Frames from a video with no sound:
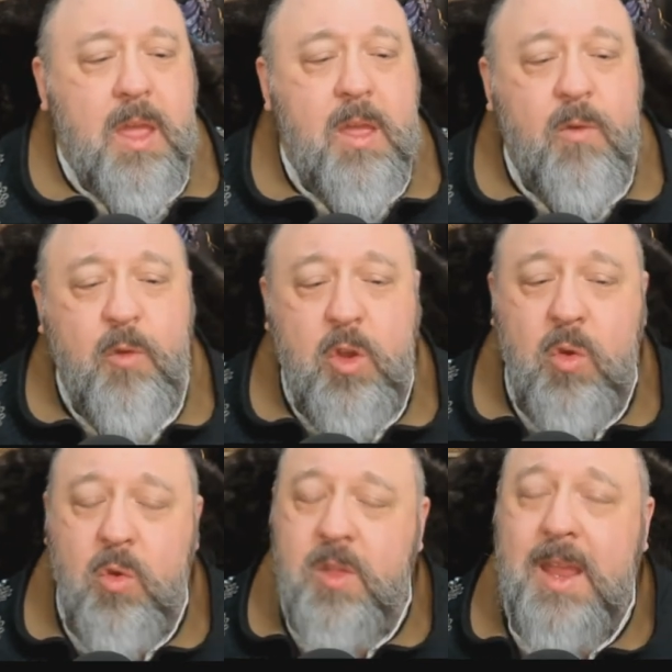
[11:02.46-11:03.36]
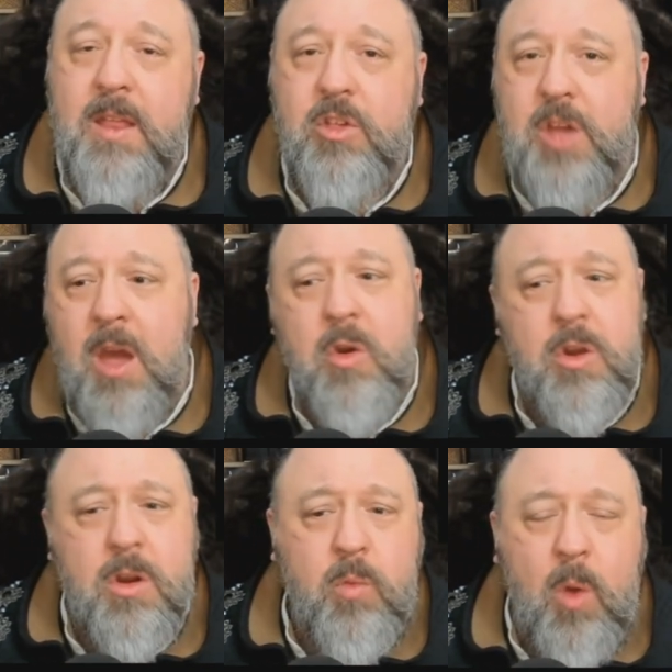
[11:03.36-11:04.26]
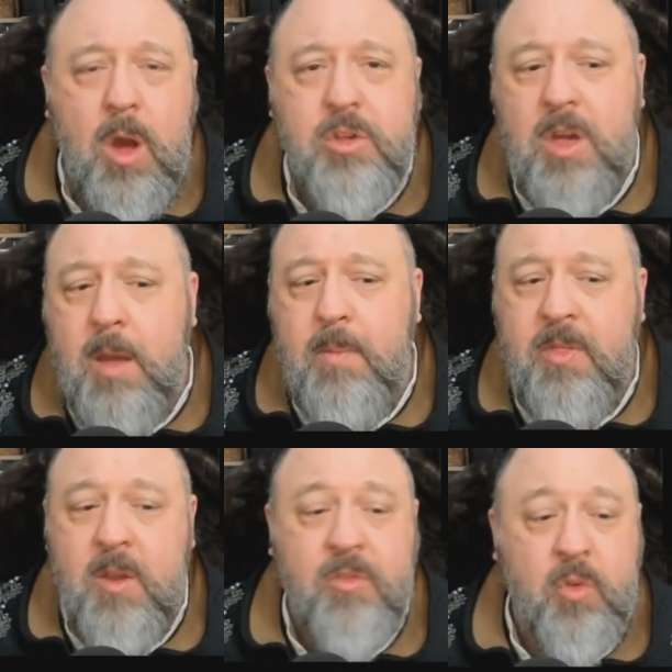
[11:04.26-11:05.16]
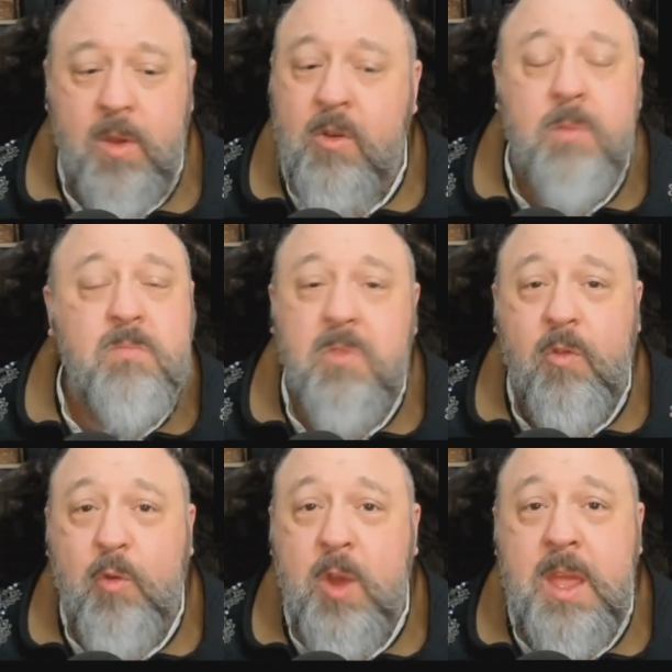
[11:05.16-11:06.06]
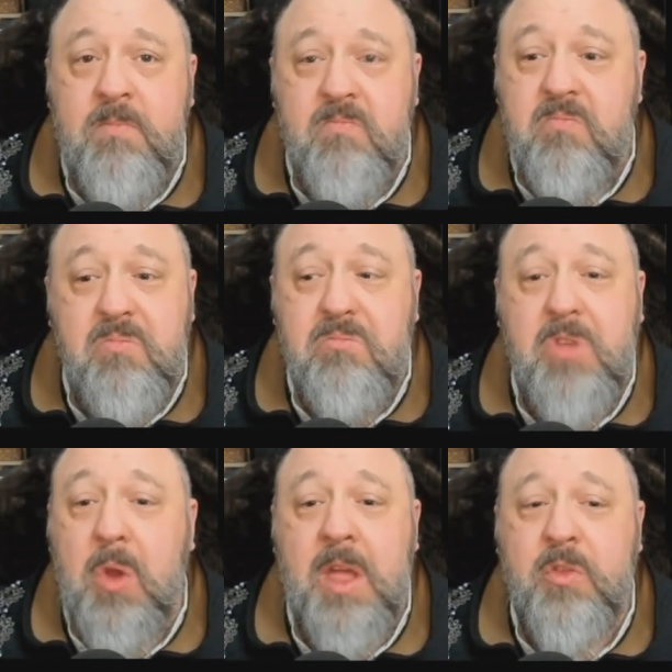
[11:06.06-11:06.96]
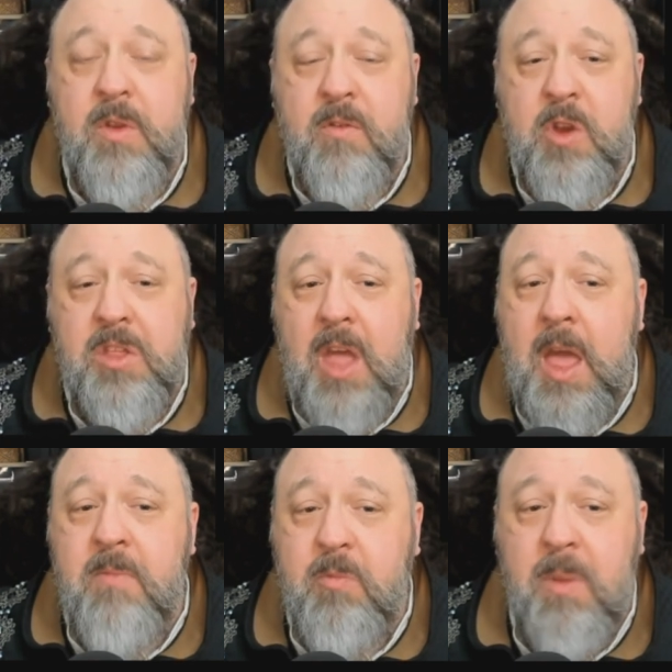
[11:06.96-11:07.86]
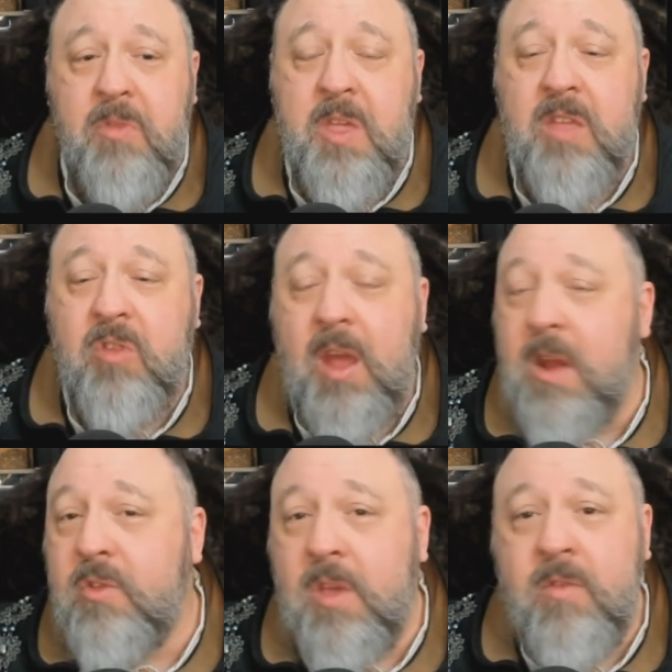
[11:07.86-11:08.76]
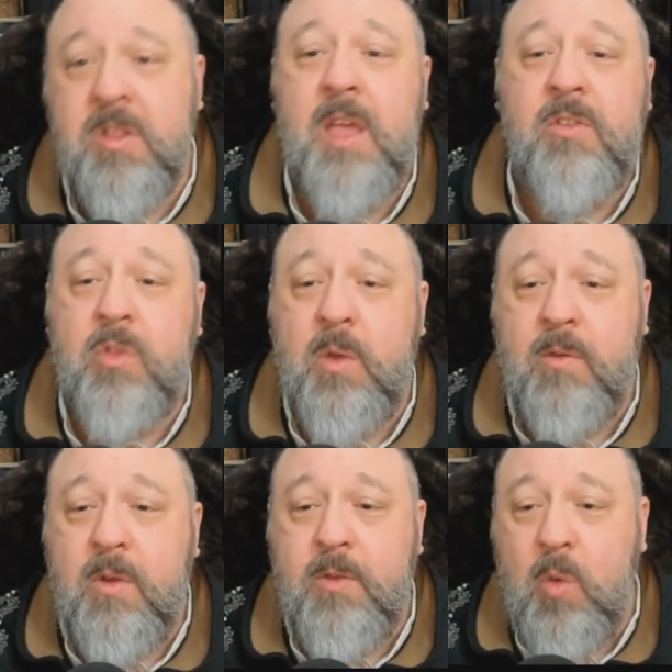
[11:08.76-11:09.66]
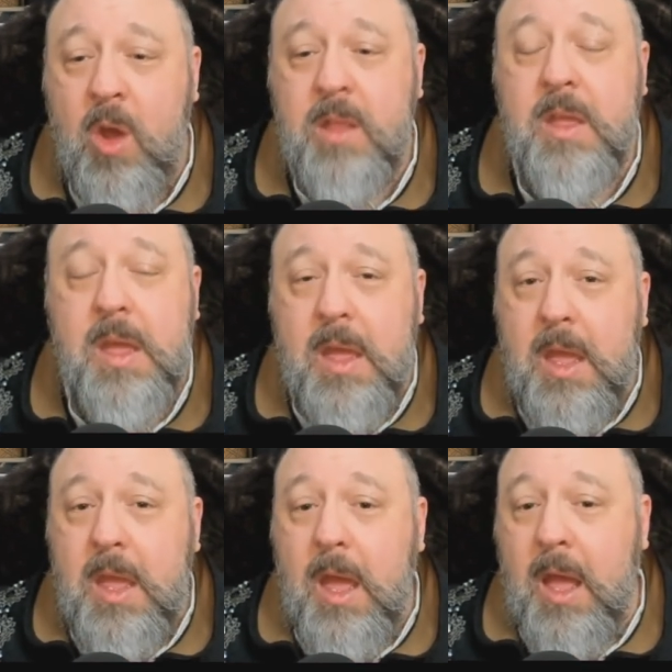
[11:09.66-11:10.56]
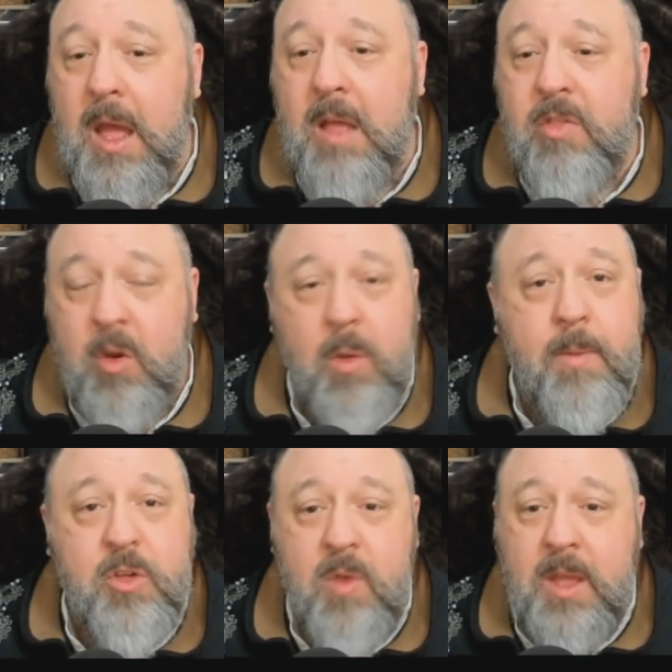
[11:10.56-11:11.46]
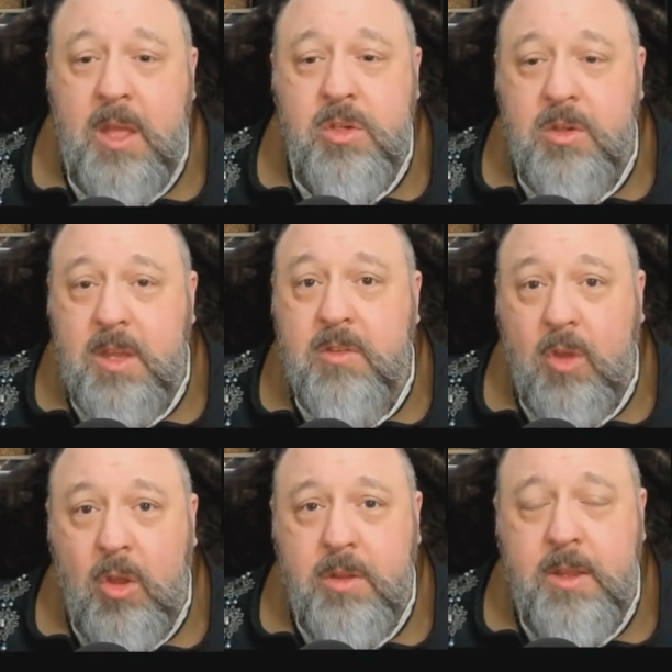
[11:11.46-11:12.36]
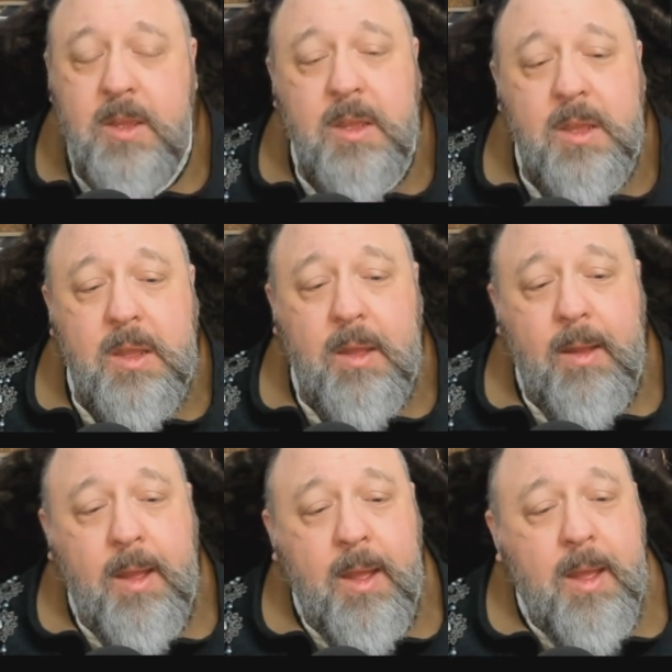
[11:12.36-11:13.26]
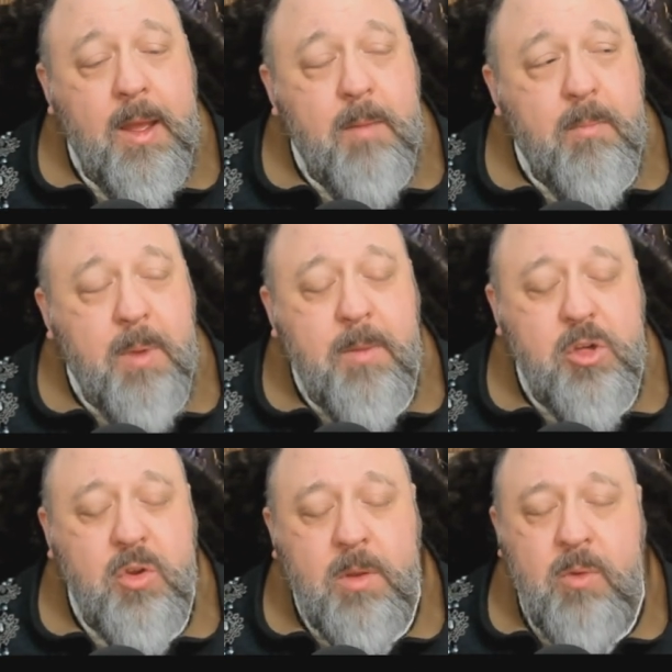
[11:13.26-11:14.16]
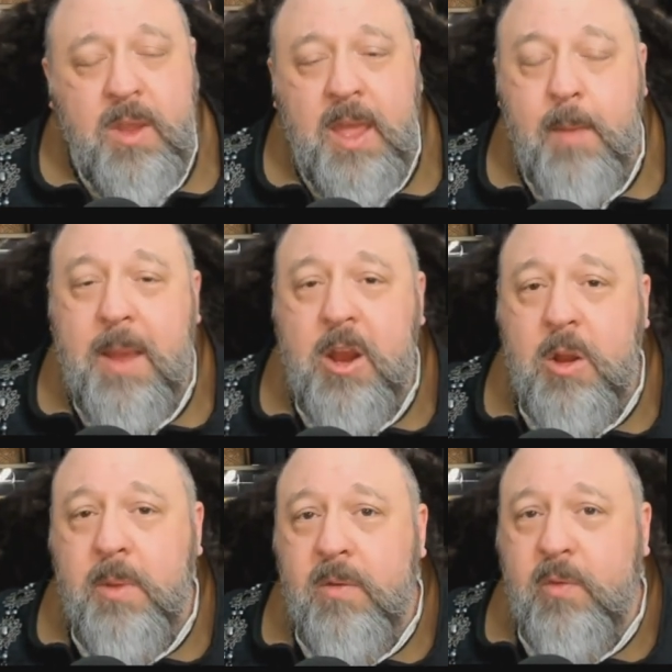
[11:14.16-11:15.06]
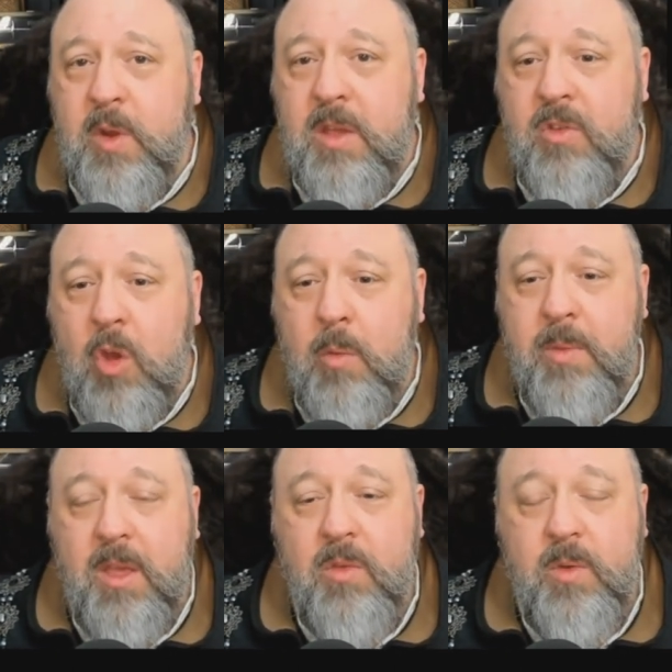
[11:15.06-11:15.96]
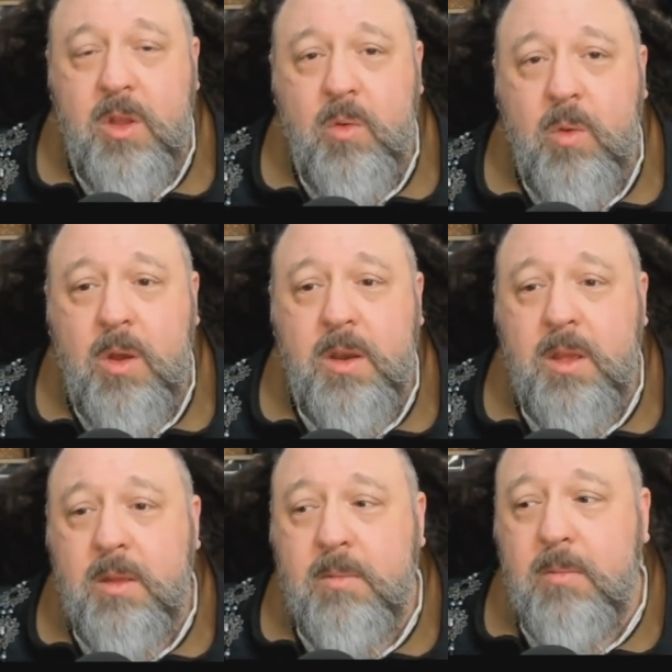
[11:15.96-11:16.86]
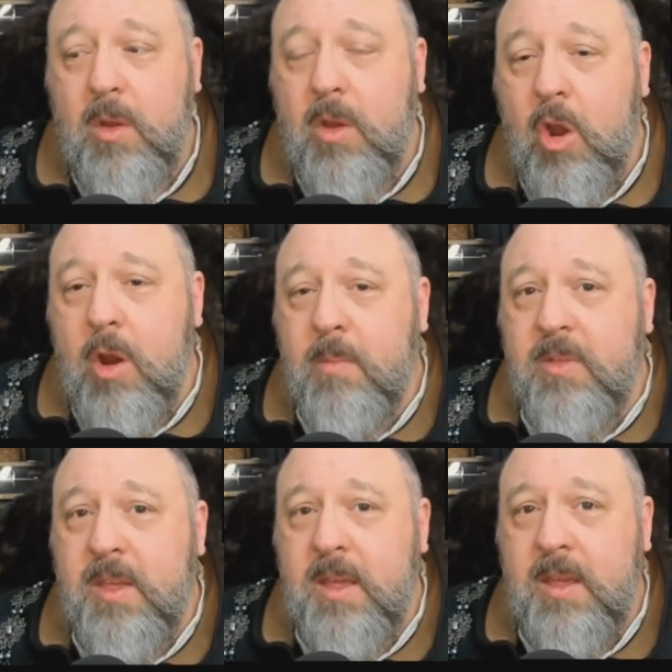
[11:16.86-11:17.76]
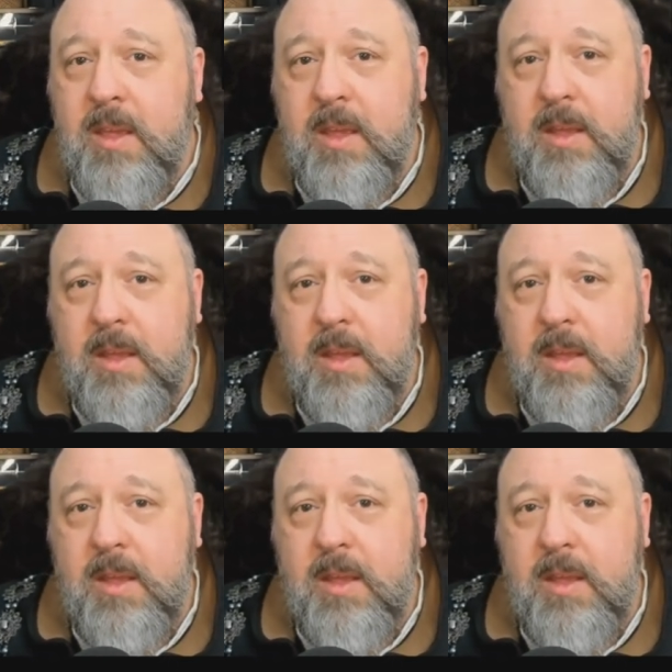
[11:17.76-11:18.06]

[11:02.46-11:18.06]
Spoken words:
if you need a shower, wash up, there's the river. It's free. Go down to the river anytime. Spend the entire 7 days in the river if you want. There will be shrinkage. It's cold. But be sure to bring a paraben-free soap, because we don't want to harm the